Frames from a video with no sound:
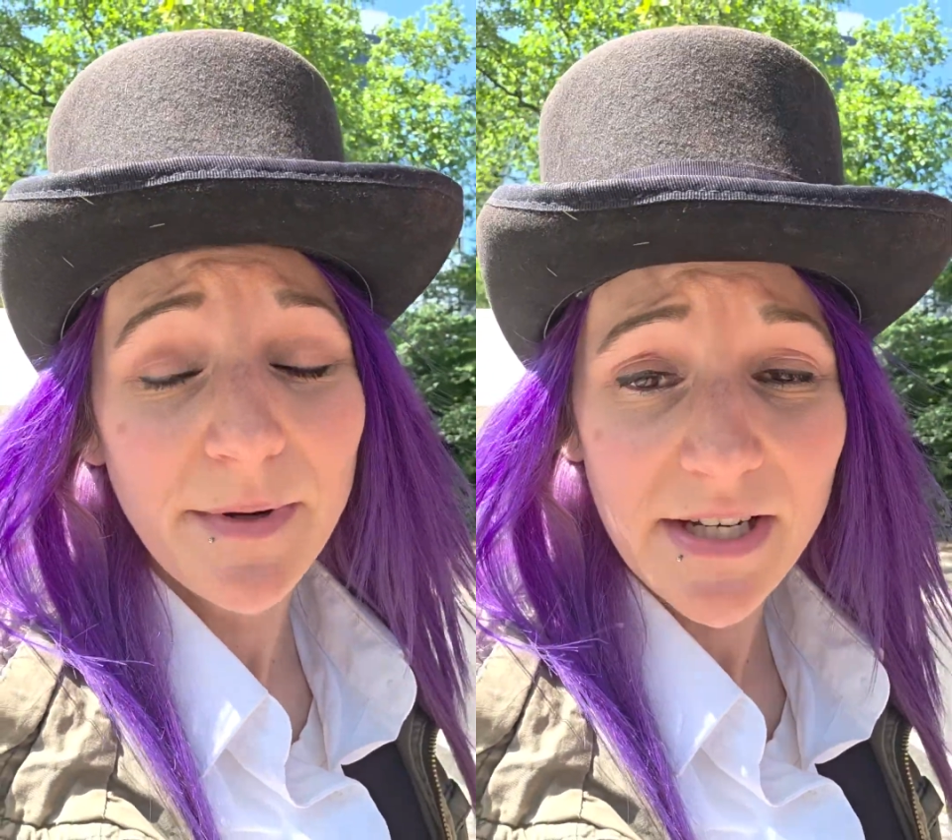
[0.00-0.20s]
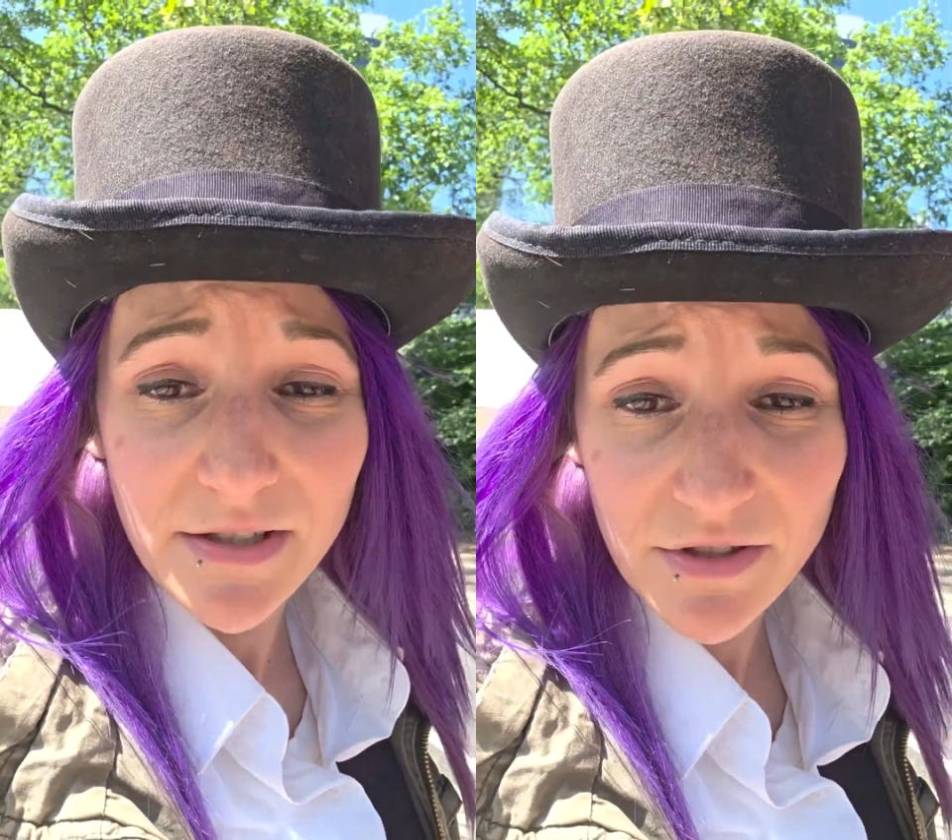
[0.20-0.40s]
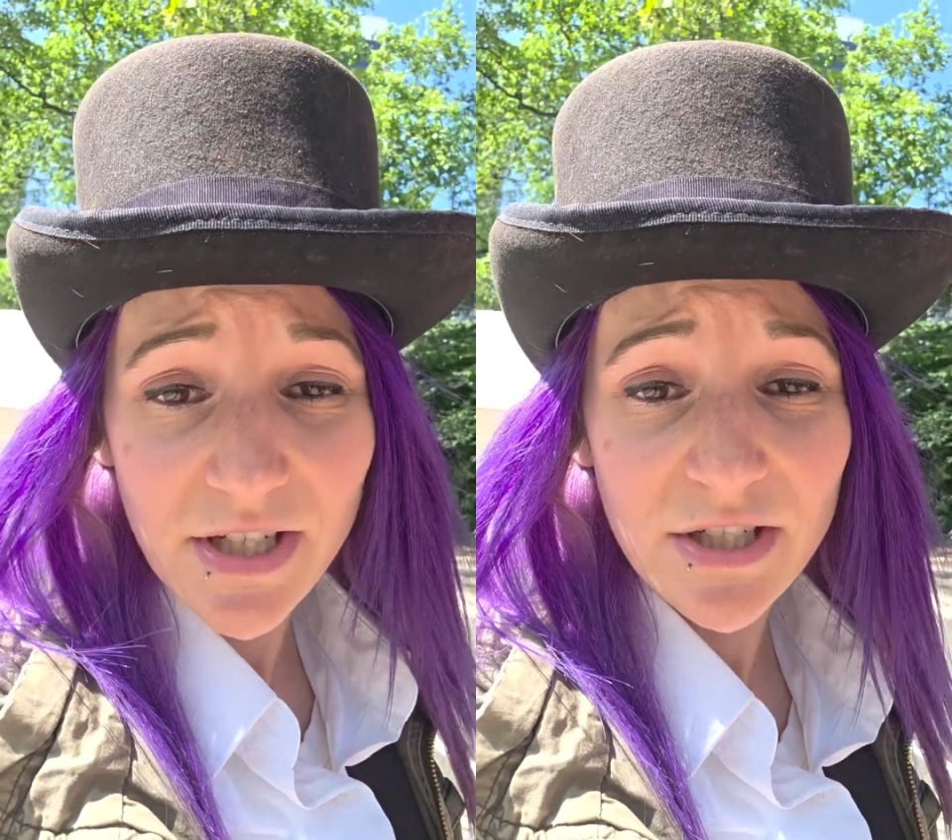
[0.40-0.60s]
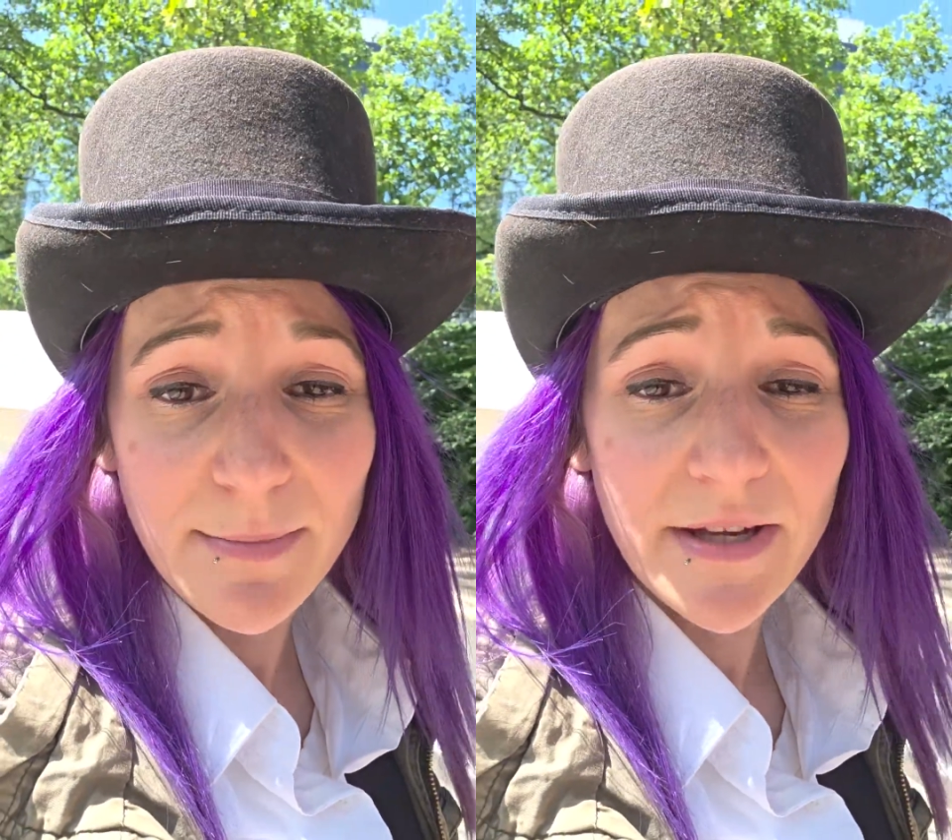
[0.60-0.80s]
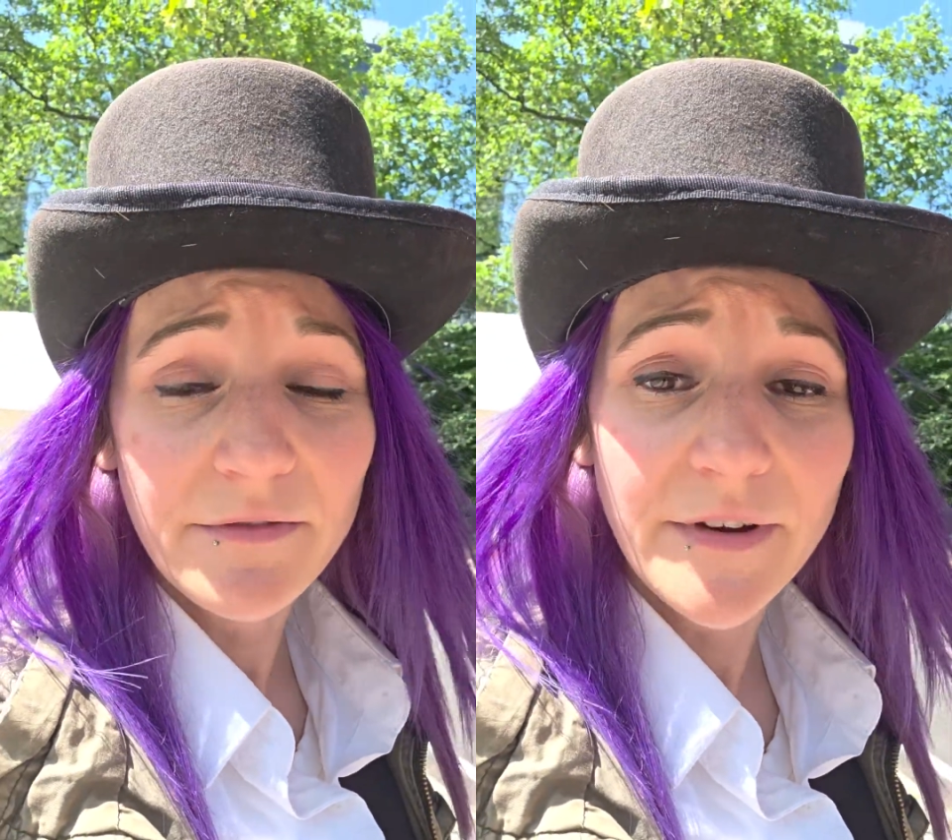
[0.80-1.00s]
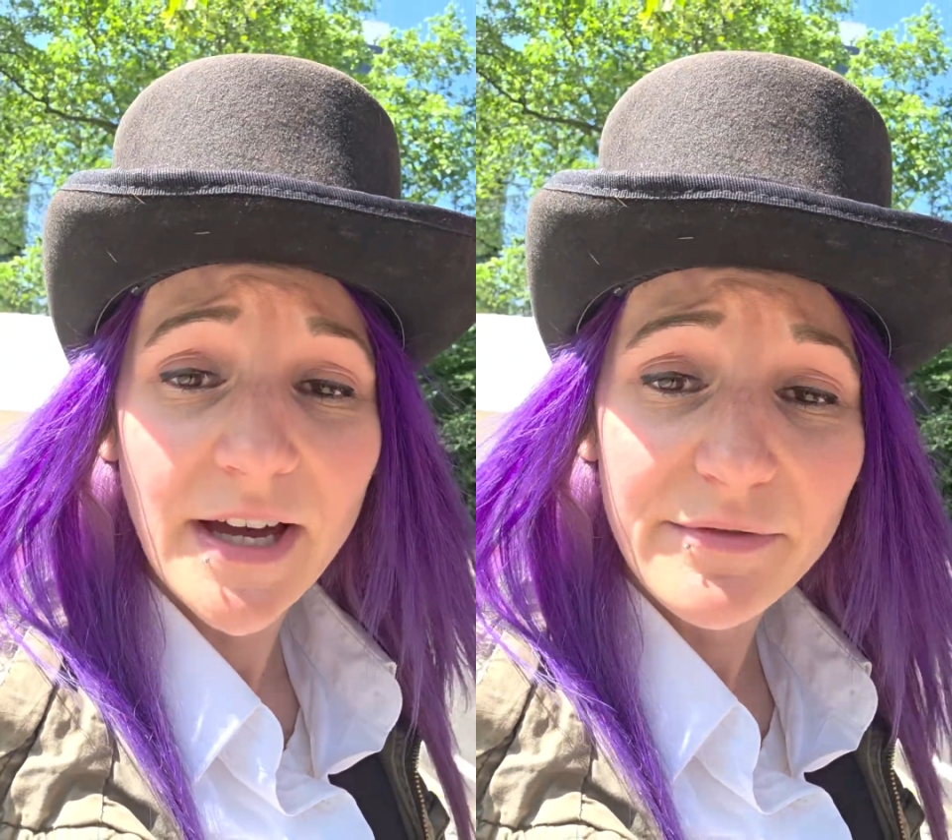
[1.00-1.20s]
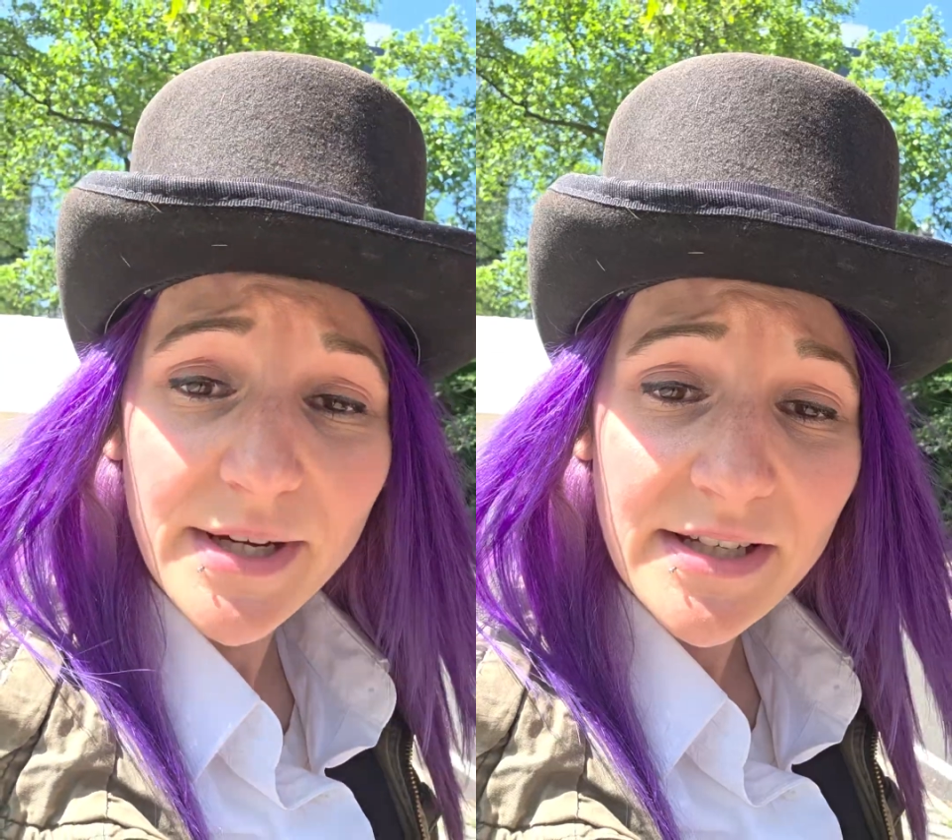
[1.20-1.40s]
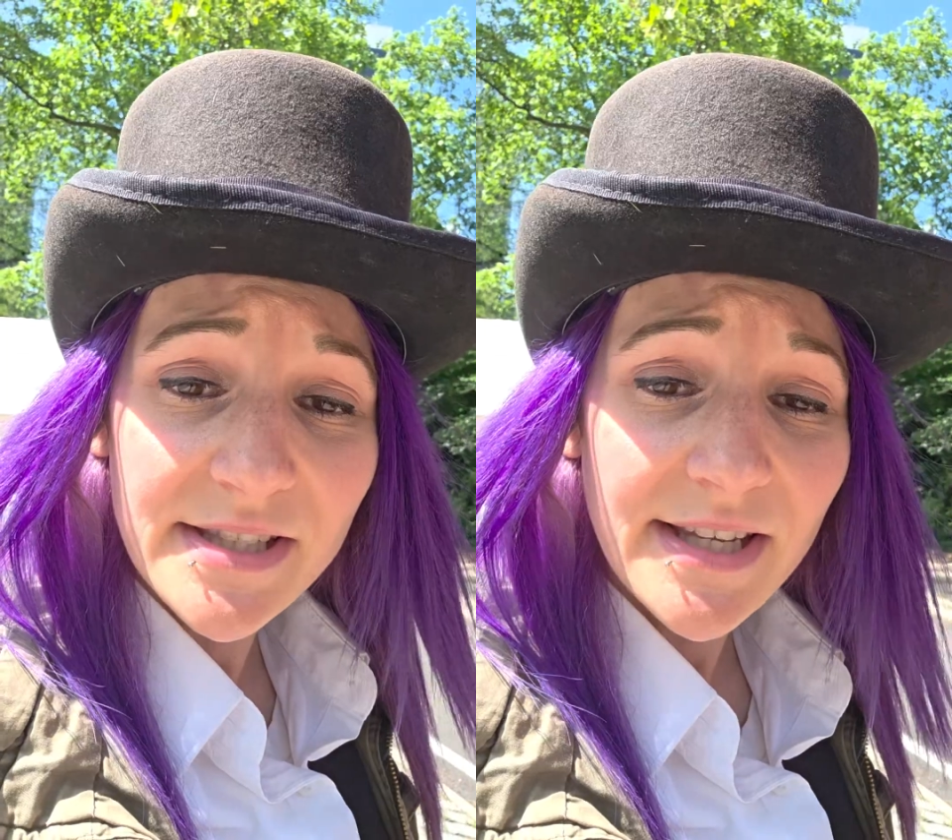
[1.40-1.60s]
but I do change him out at 5
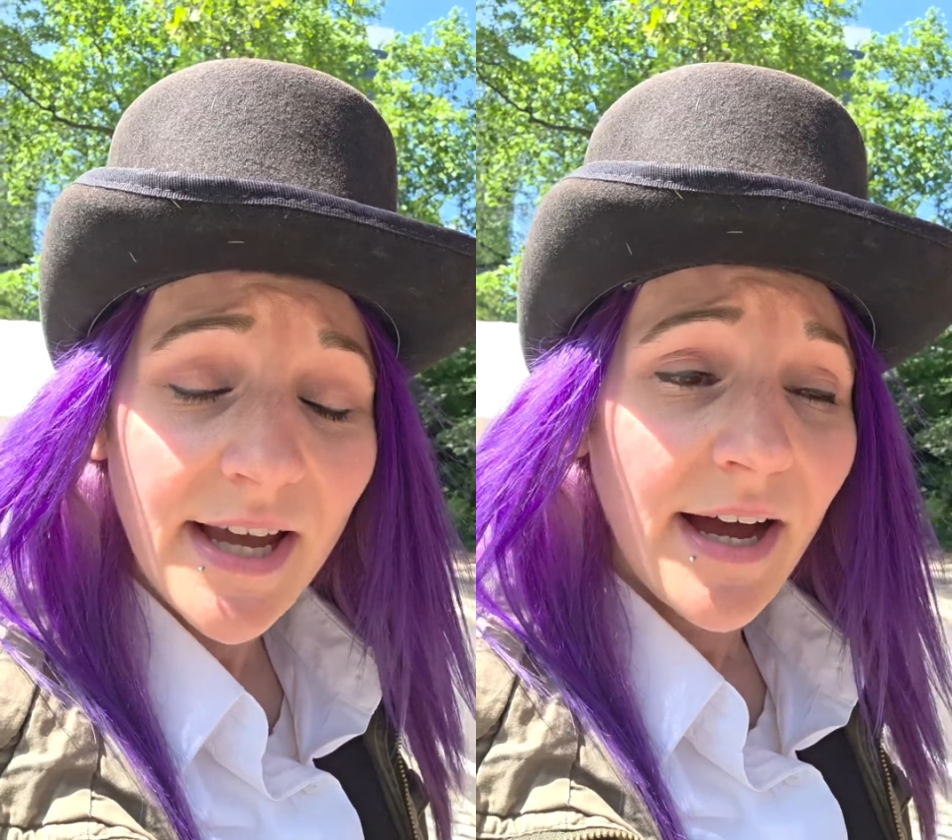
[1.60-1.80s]
weeks.